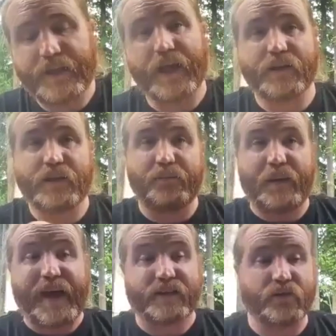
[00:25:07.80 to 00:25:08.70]
kind of get
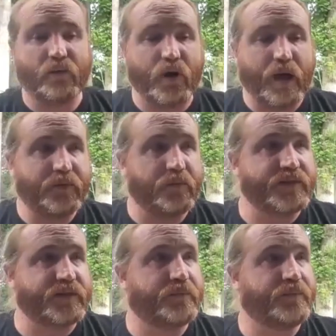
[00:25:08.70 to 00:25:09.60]
back to Doomer
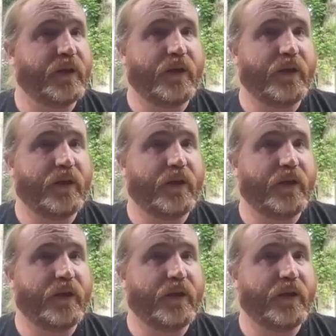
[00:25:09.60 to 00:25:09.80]
Optimism.